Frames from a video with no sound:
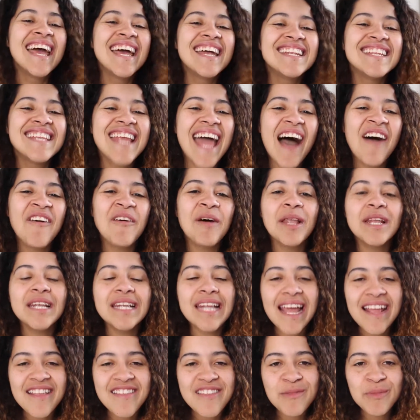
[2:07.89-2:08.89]
Now,
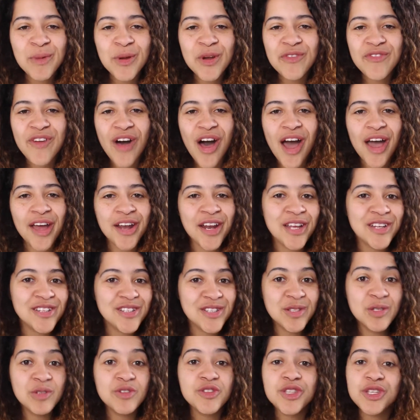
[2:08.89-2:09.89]
let's move on
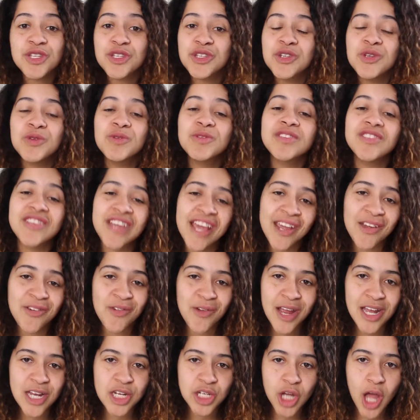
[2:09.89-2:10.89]
to the new date
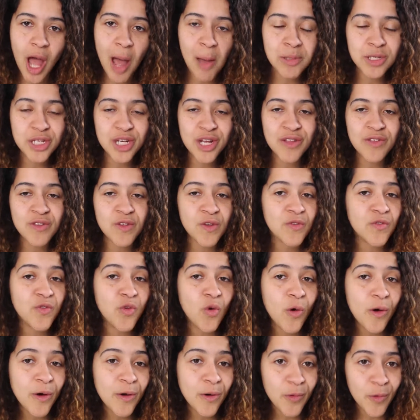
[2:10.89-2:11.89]
range options
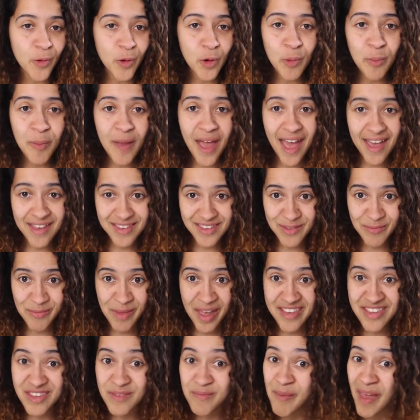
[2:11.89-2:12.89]
for group
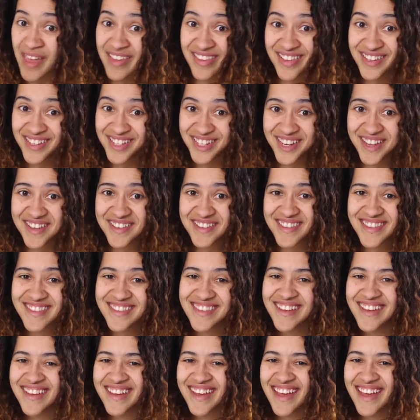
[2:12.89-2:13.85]
SMS messages.